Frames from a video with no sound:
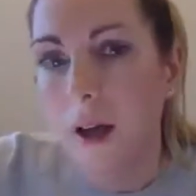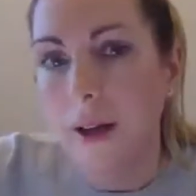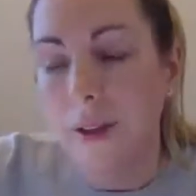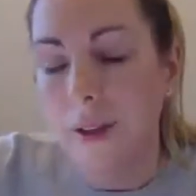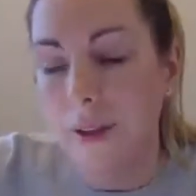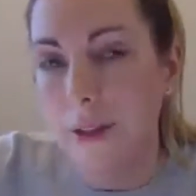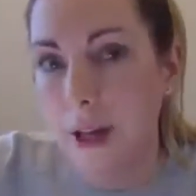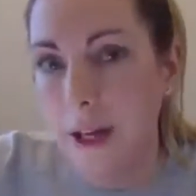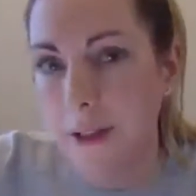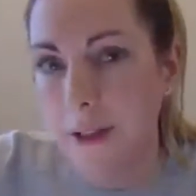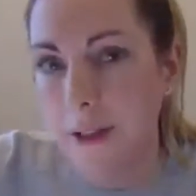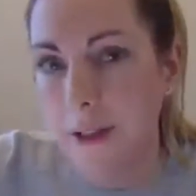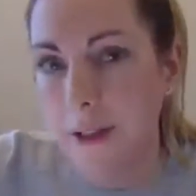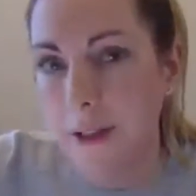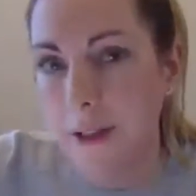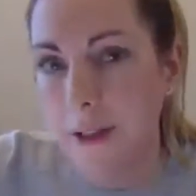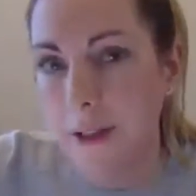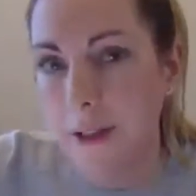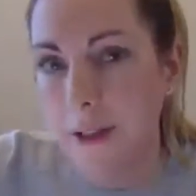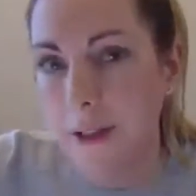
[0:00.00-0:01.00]
Then the
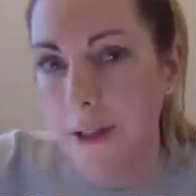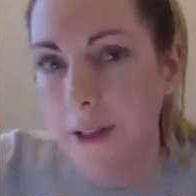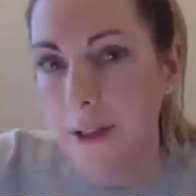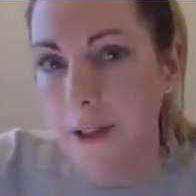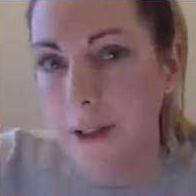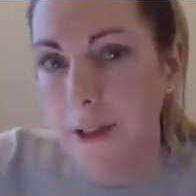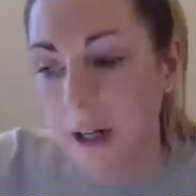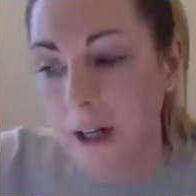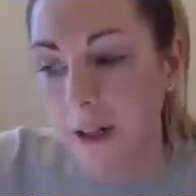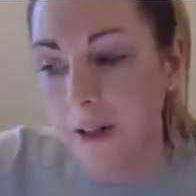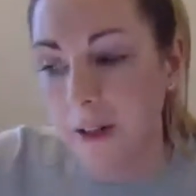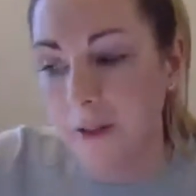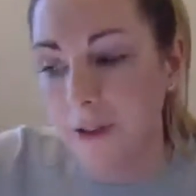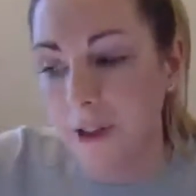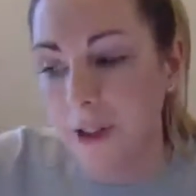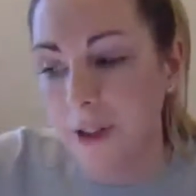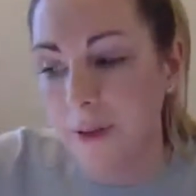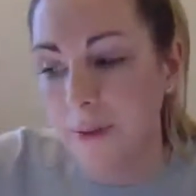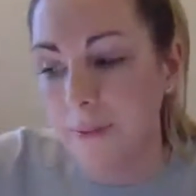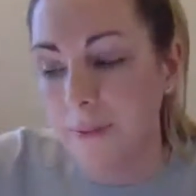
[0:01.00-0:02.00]
police arrived.
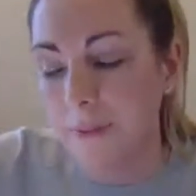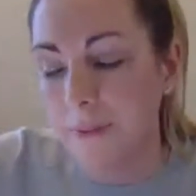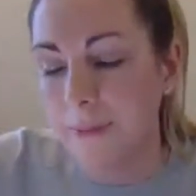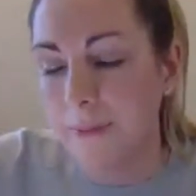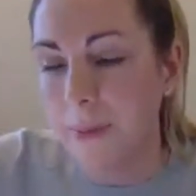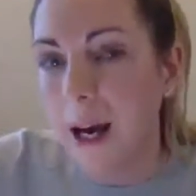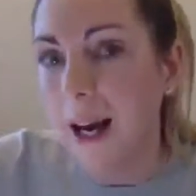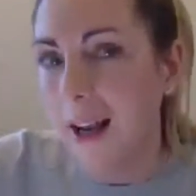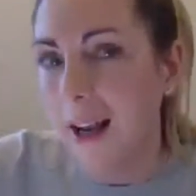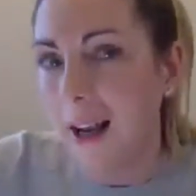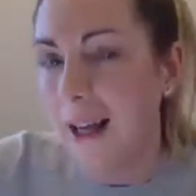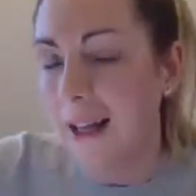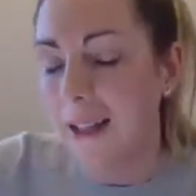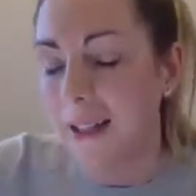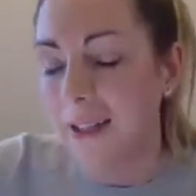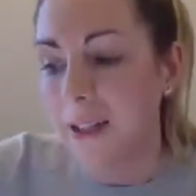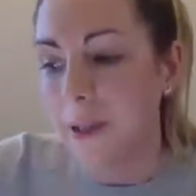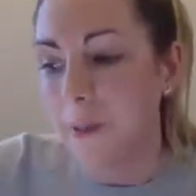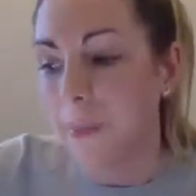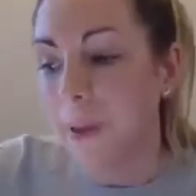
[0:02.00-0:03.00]
I
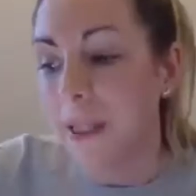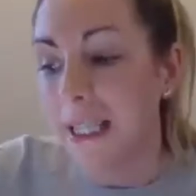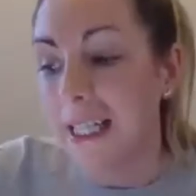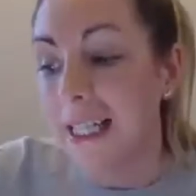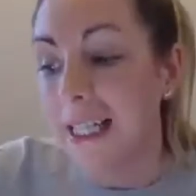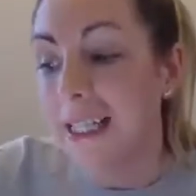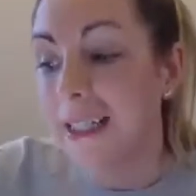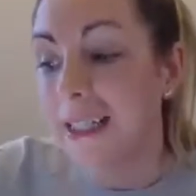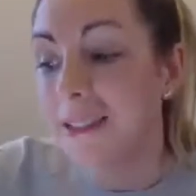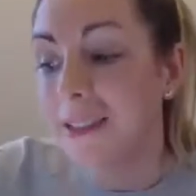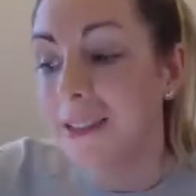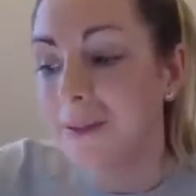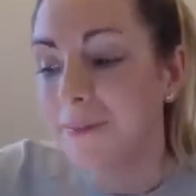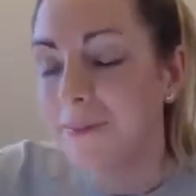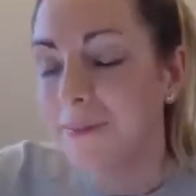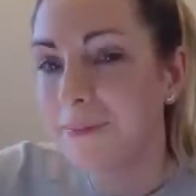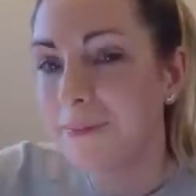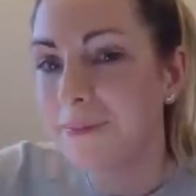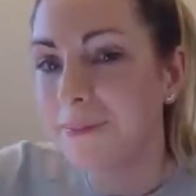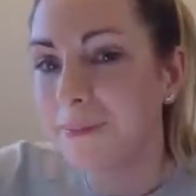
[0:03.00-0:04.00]
like the police.
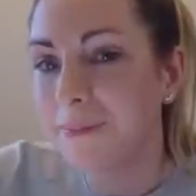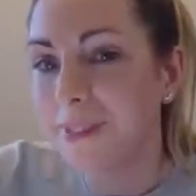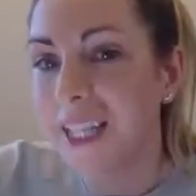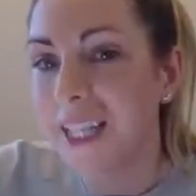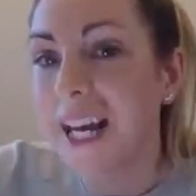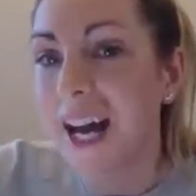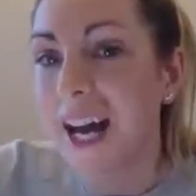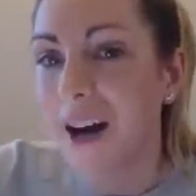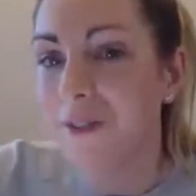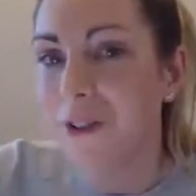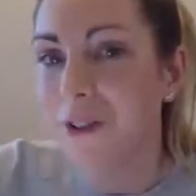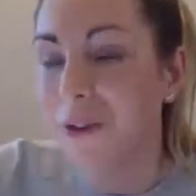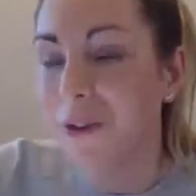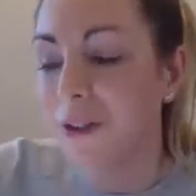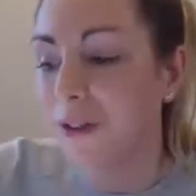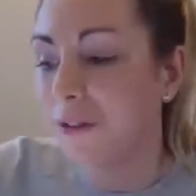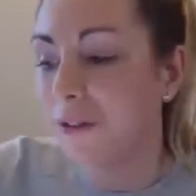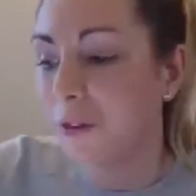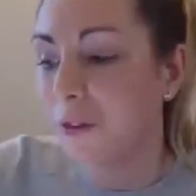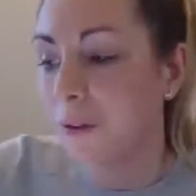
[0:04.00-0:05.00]
They have
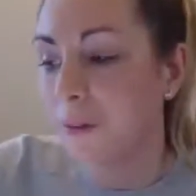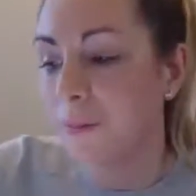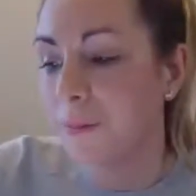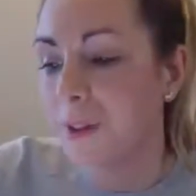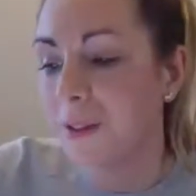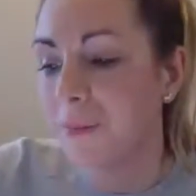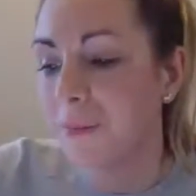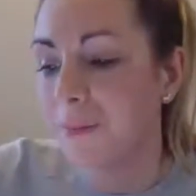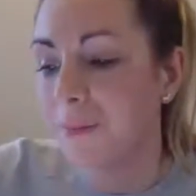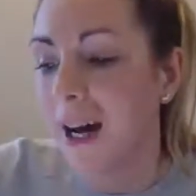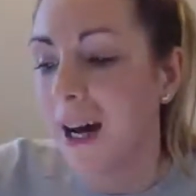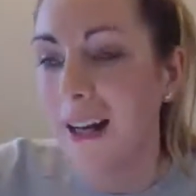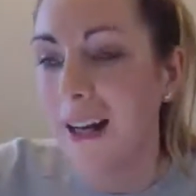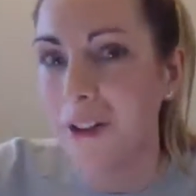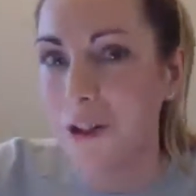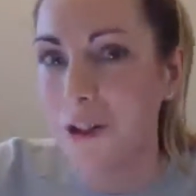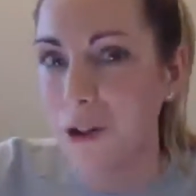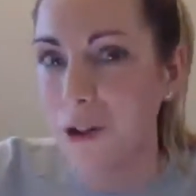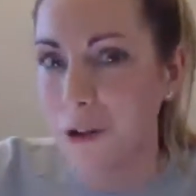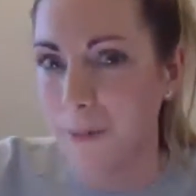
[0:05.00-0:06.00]
uniforms
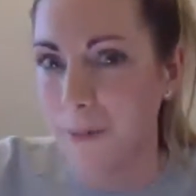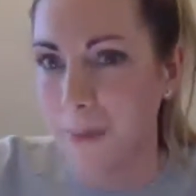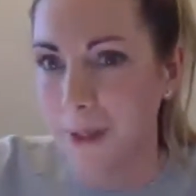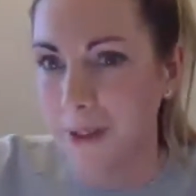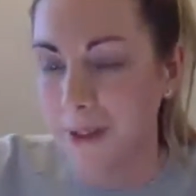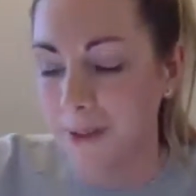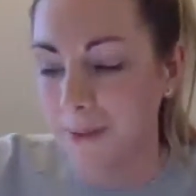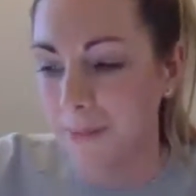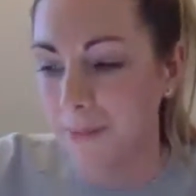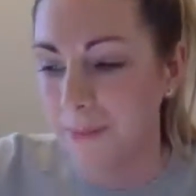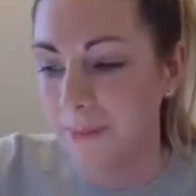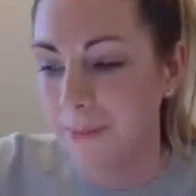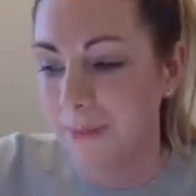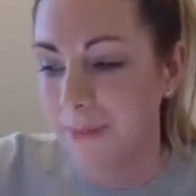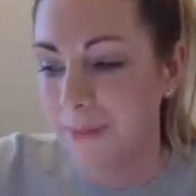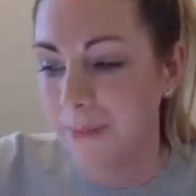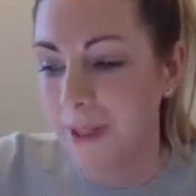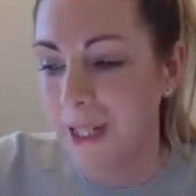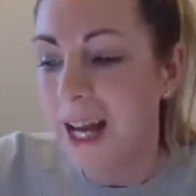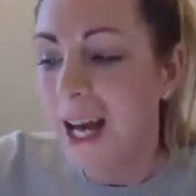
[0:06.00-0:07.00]
and numbers,
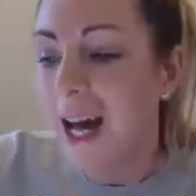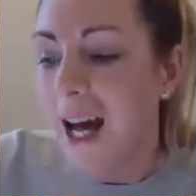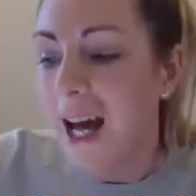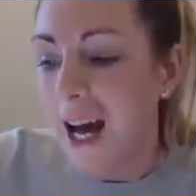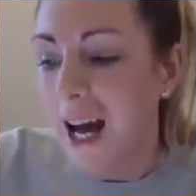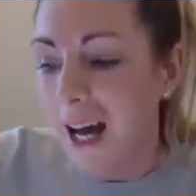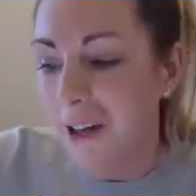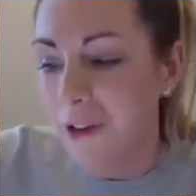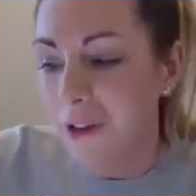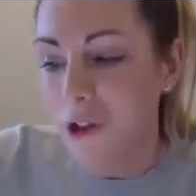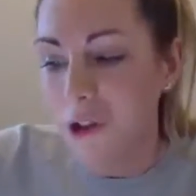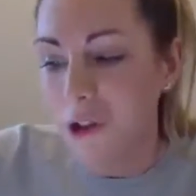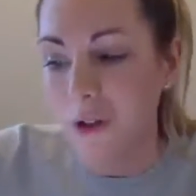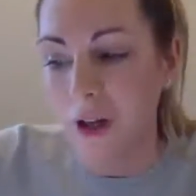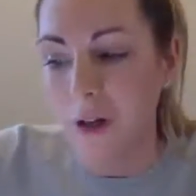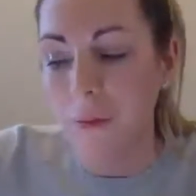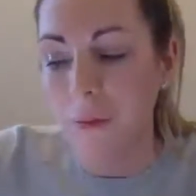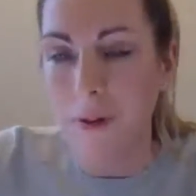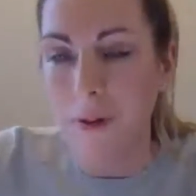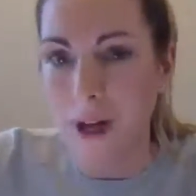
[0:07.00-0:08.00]
and you
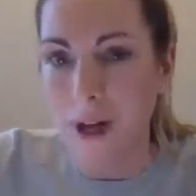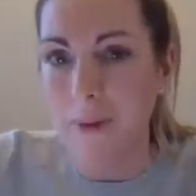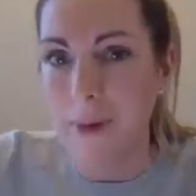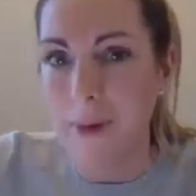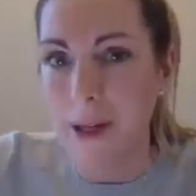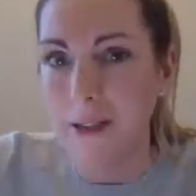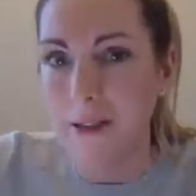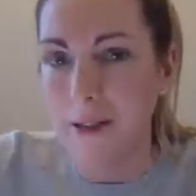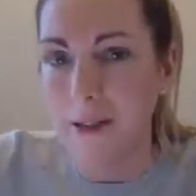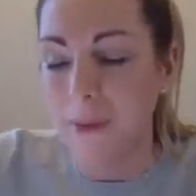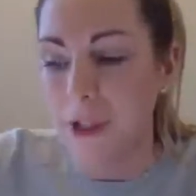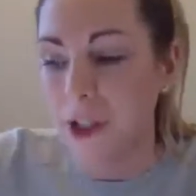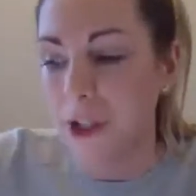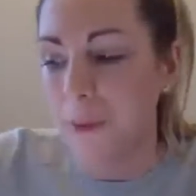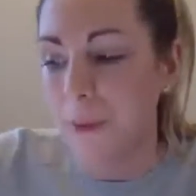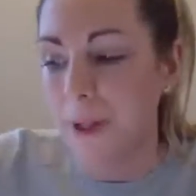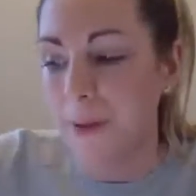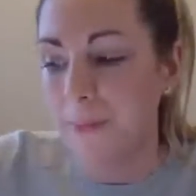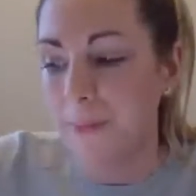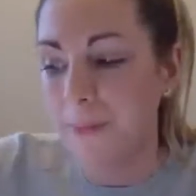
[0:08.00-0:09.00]
know what they're meant to be
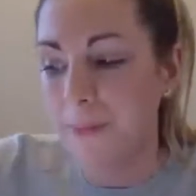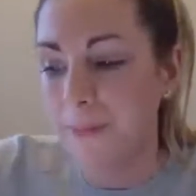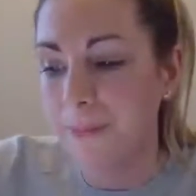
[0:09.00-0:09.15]
doing.